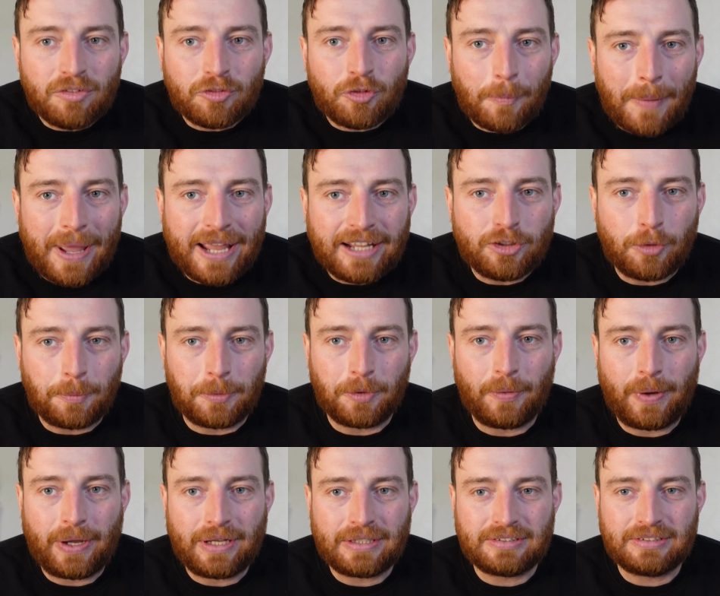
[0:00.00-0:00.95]
from
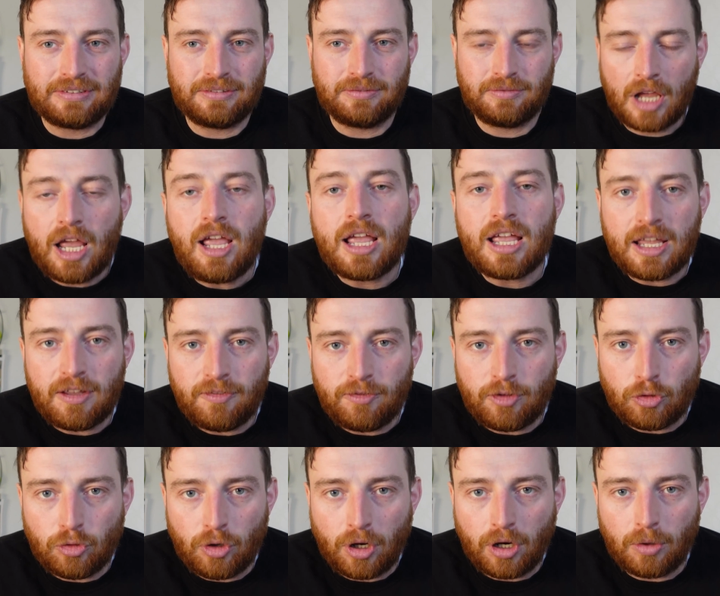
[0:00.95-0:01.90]
AWS.
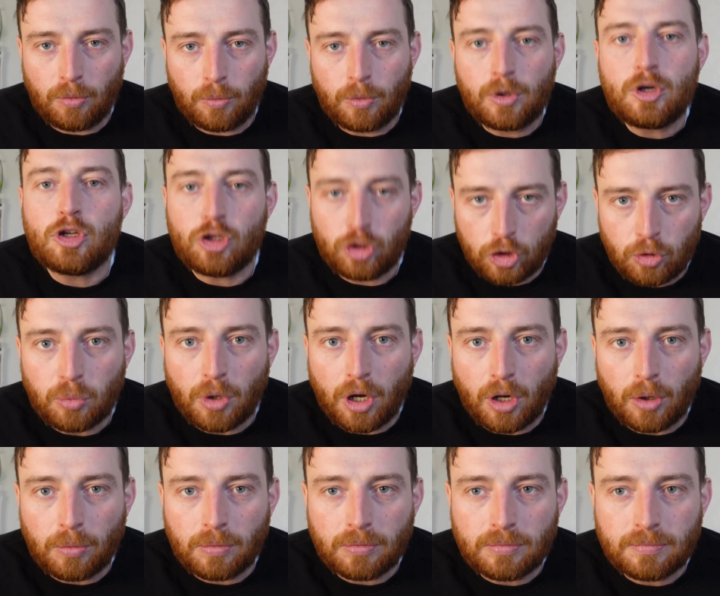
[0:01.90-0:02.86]
If you know, you
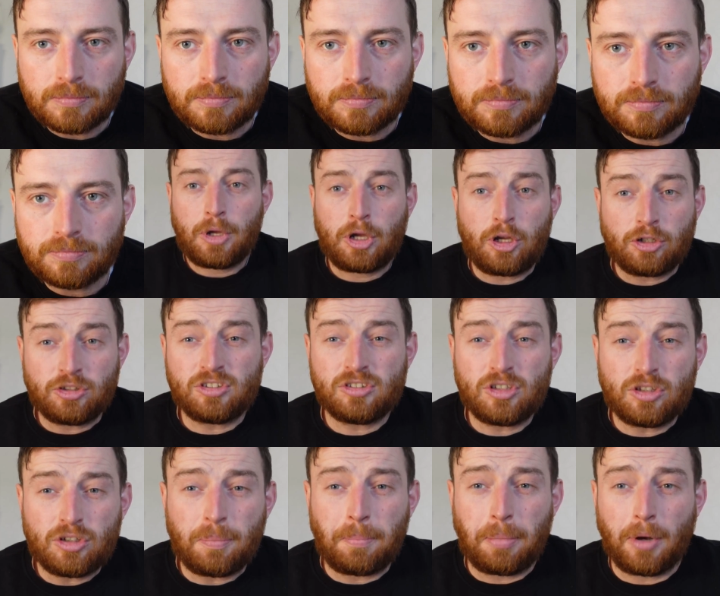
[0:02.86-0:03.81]
know. Because
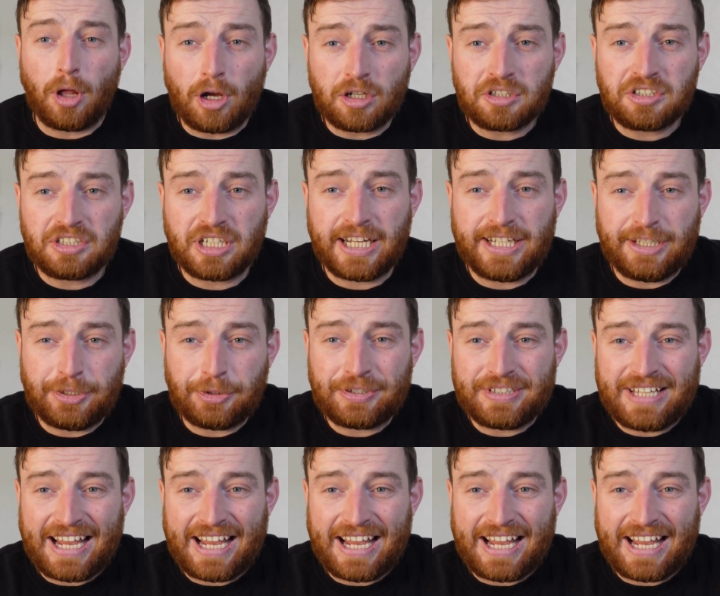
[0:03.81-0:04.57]
it's on the blockchain, your